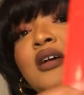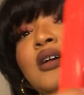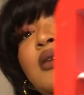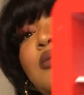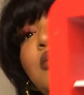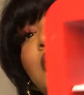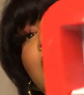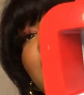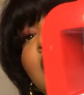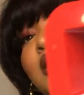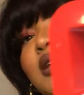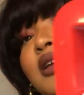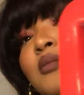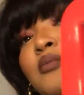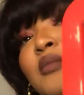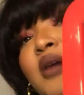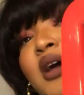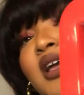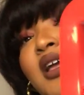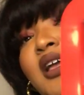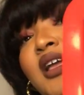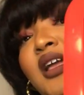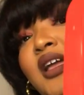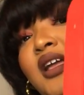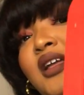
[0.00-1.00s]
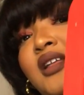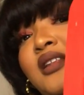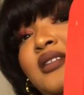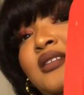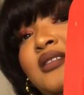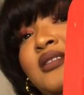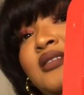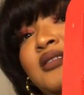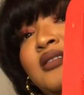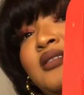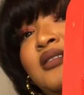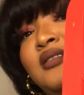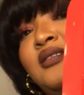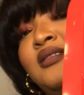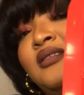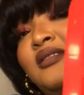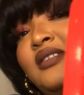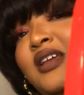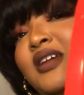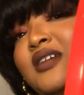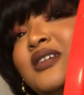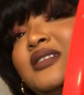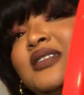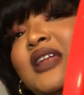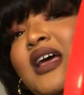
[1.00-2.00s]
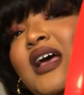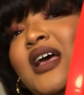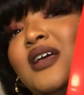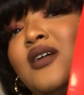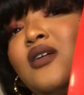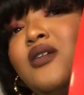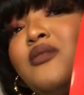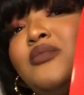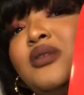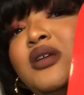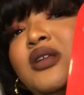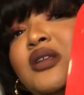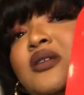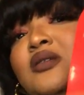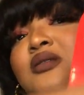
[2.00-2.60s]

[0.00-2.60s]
Come on, look at my hand. There's not gonna be